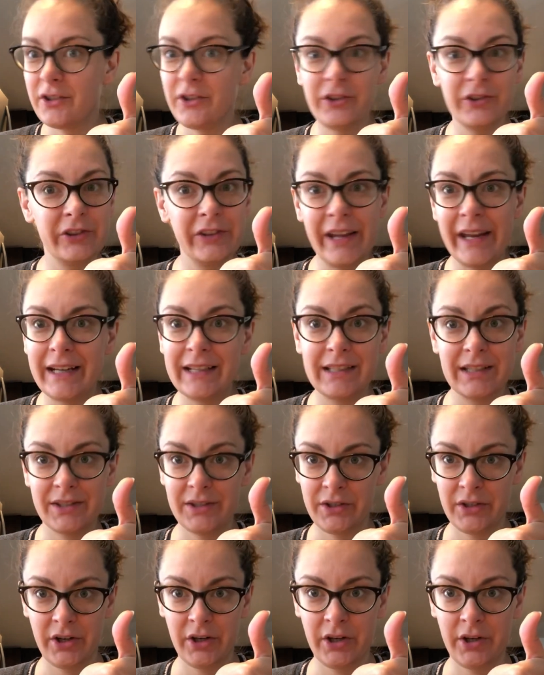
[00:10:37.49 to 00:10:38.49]
your leg
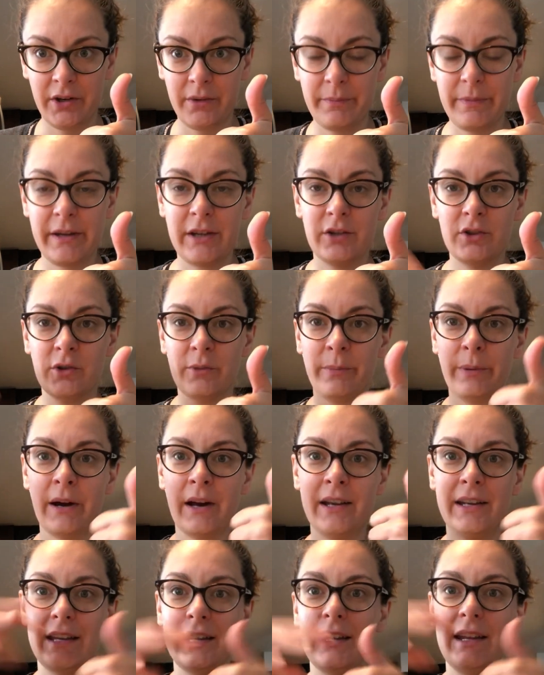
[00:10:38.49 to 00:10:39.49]
doesn't hurt, because your
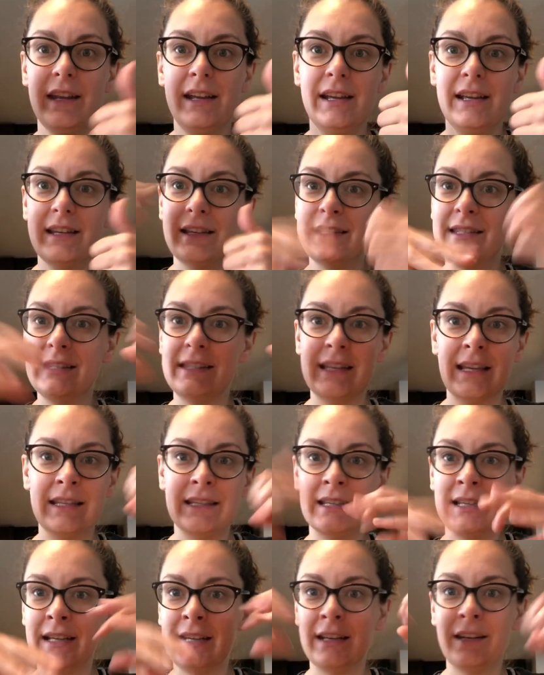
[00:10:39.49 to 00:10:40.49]
body is
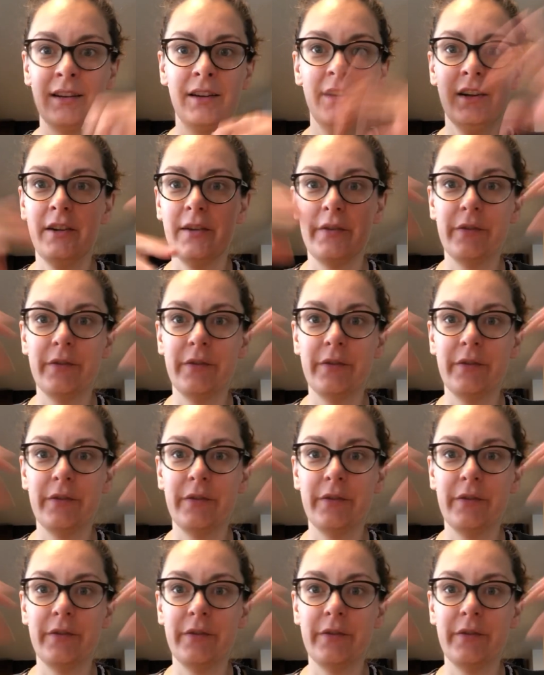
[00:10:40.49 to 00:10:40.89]
sending,